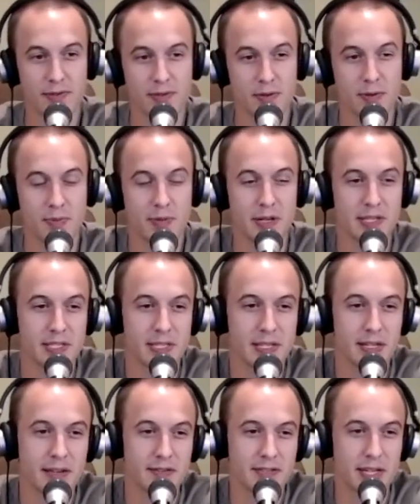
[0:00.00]
replace it
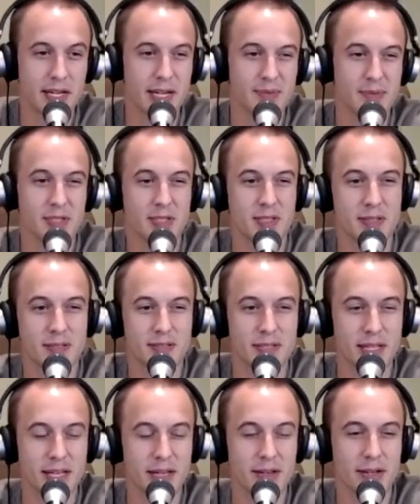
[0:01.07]
enough times,
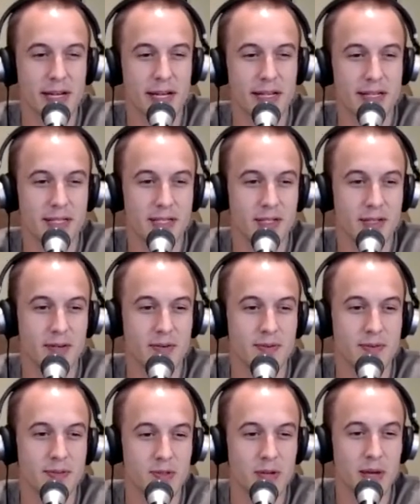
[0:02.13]
you get good at it. So
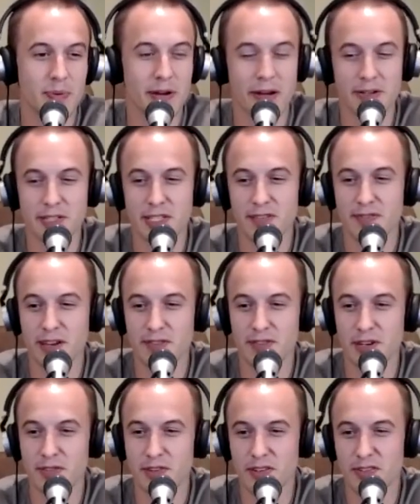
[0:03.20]
swapping out a diff after
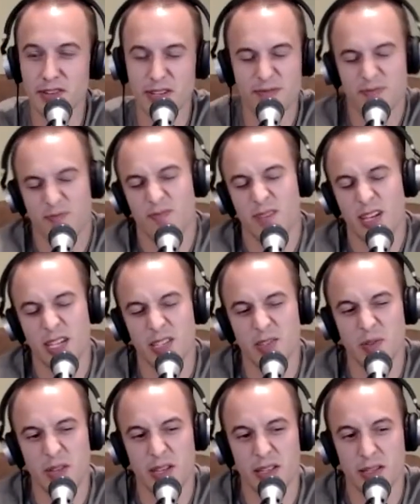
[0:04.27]
every event, I could
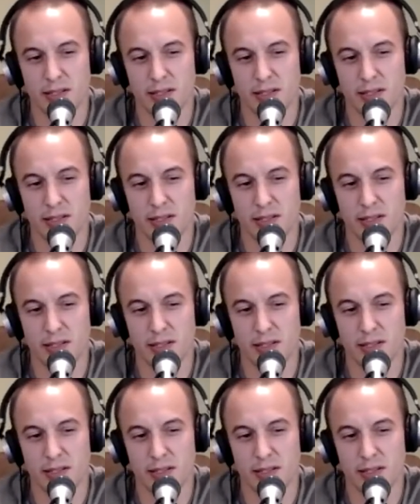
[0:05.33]
do that.